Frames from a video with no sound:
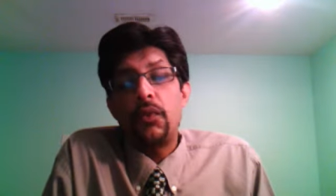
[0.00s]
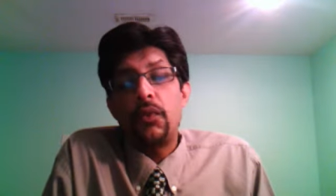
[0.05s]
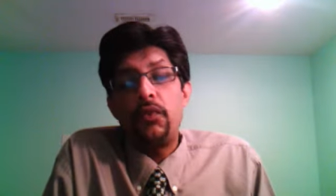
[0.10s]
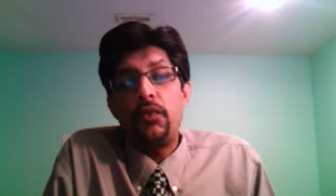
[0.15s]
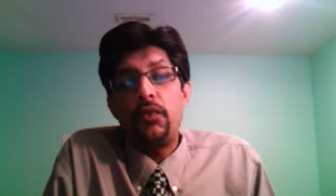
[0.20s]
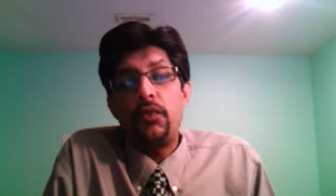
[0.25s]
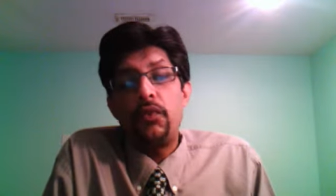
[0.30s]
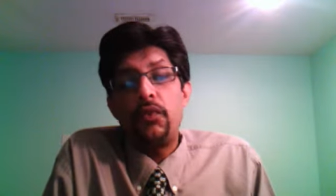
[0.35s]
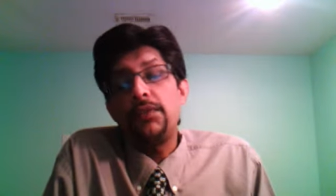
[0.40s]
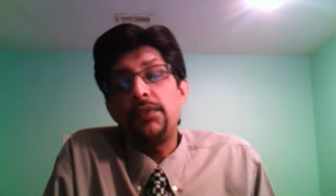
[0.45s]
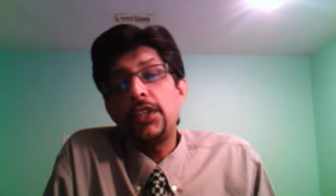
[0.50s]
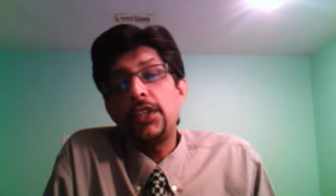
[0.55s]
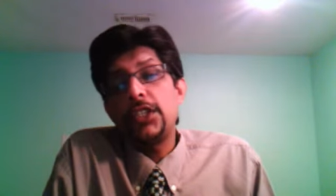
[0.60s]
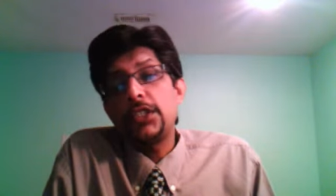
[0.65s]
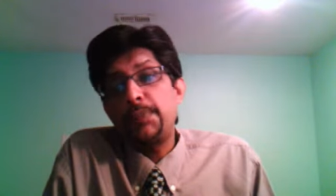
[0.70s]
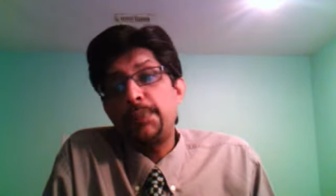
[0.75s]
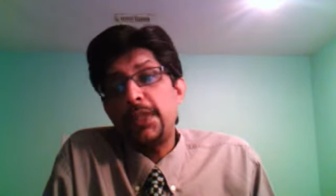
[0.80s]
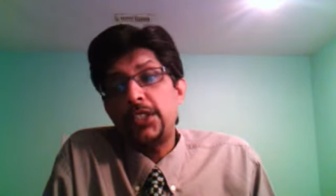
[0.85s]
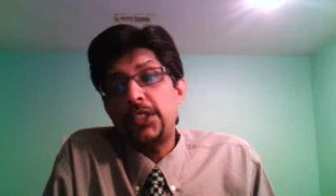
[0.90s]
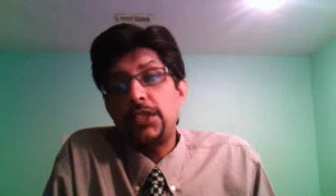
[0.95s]
very, very
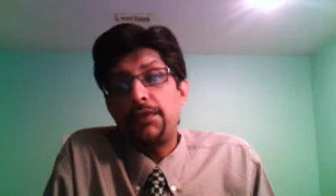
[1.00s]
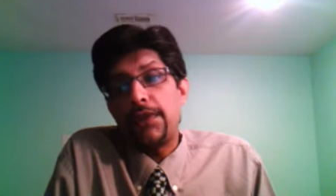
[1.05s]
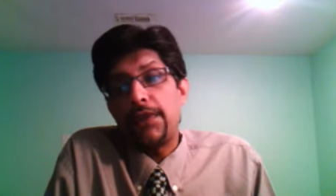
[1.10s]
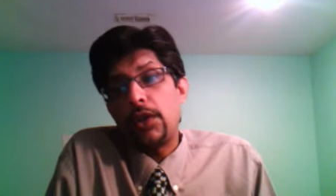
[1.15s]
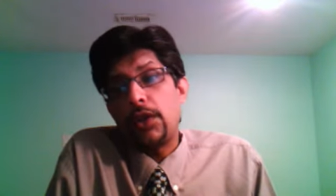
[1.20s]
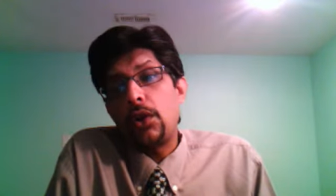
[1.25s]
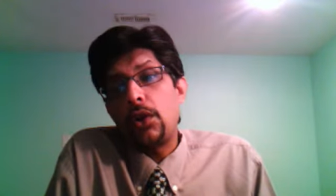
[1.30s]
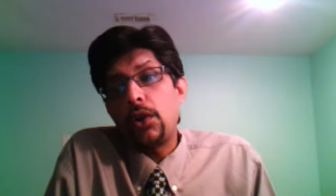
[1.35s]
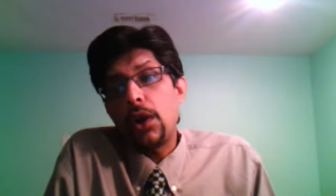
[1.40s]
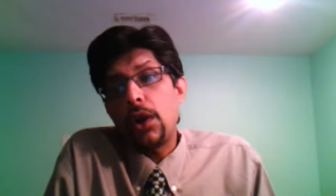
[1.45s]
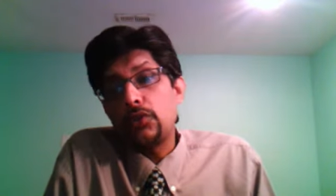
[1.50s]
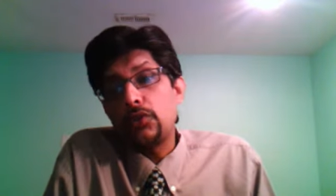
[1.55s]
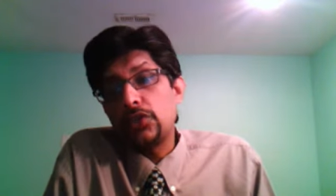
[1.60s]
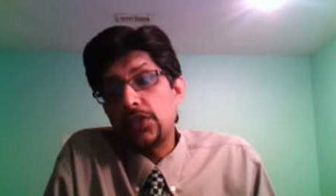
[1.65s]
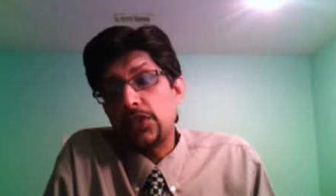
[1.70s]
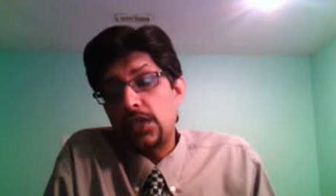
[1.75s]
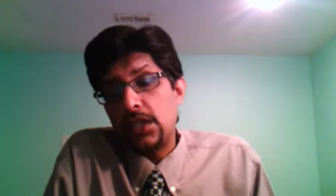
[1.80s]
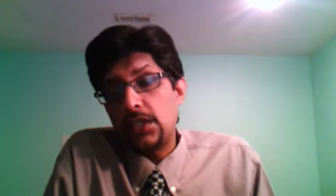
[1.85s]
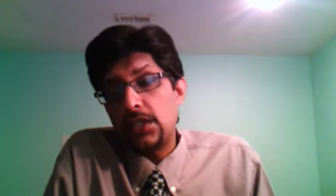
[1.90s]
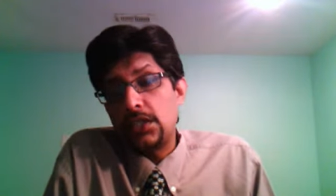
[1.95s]
specific all-round
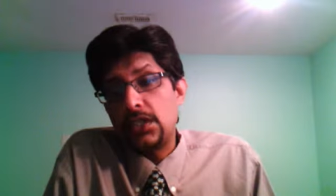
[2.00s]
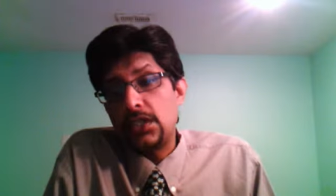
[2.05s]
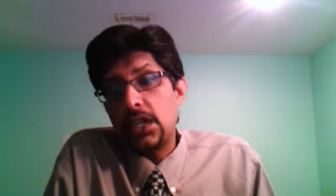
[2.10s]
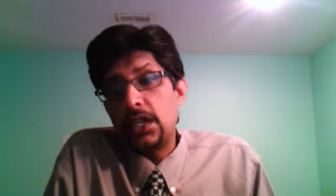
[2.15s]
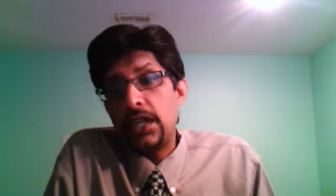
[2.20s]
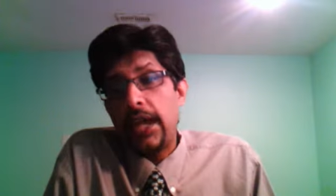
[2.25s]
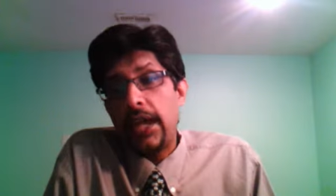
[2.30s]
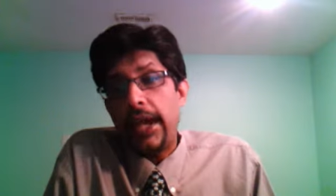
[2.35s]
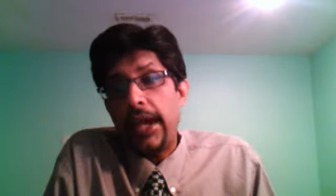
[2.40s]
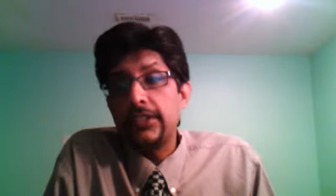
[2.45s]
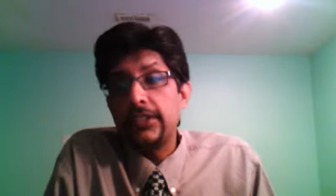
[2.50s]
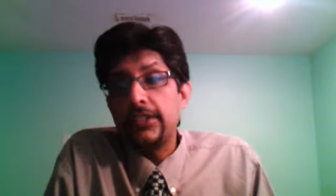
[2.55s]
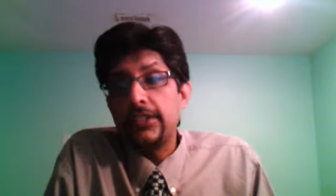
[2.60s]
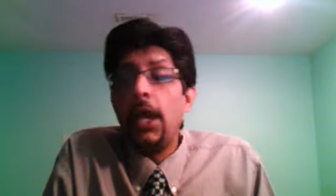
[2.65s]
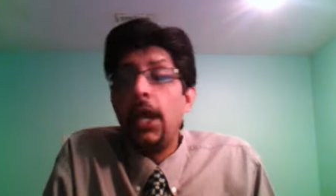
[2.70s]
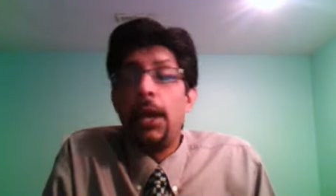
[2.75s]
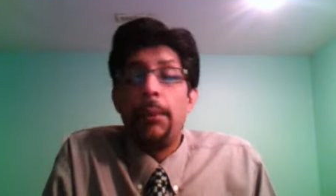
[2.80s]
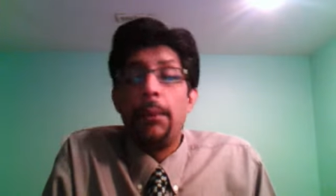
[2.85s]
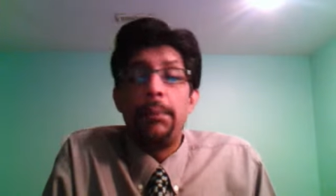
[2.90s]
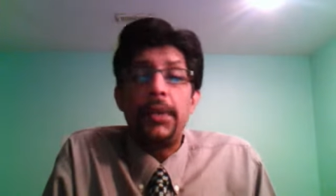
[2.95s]
skills that he has.
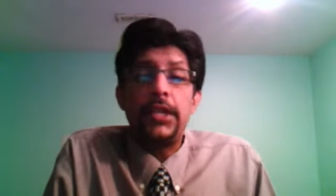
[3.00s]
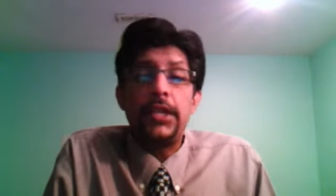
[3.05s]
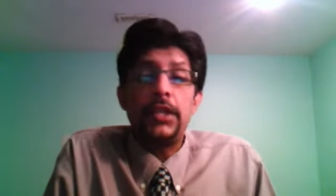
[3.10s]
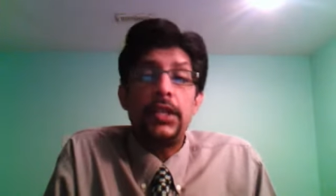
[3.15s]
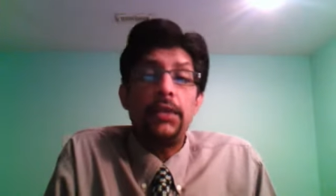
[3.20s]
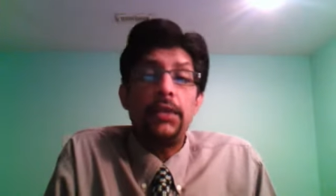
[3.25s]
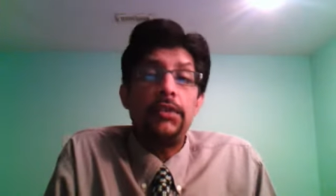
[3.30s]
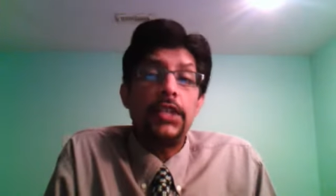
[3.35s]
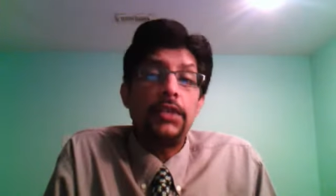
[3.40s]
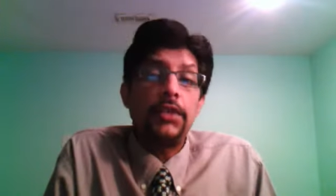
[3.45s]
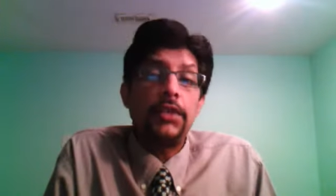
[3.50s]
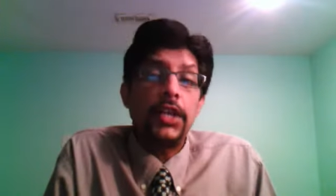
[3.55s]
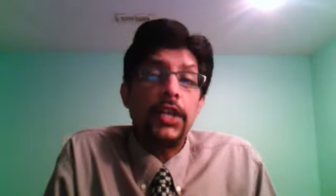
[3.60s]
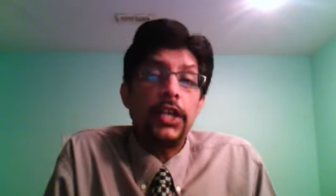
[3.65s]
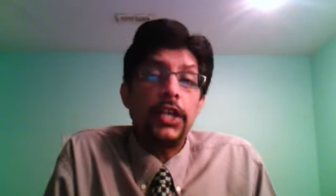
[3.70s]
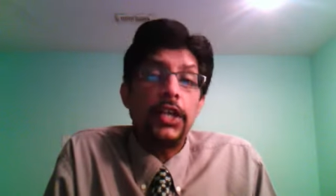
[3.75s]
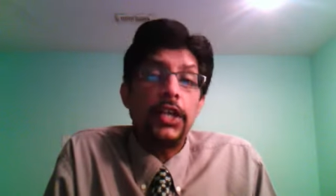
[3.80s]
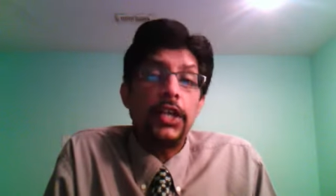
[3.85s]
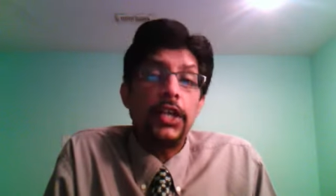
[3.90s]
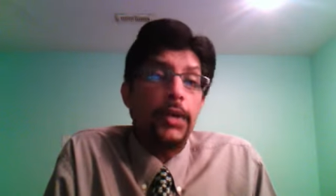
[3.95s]
Peter Nevill, the
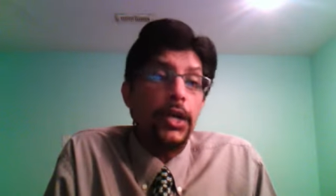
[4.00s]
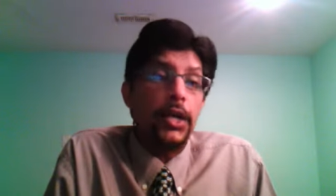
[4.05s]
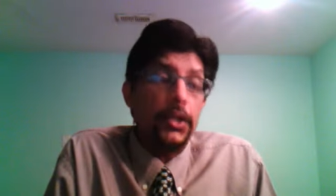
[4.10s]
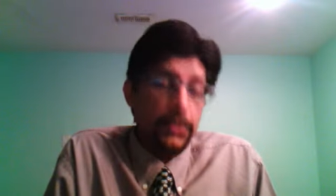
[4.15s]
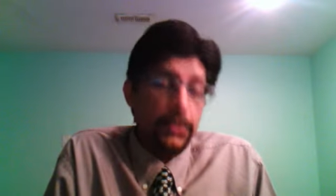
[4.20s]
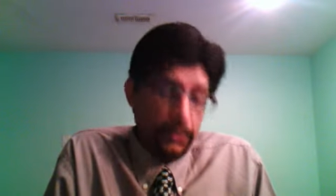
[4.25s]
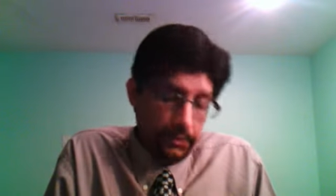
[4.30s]
wicketkeeper,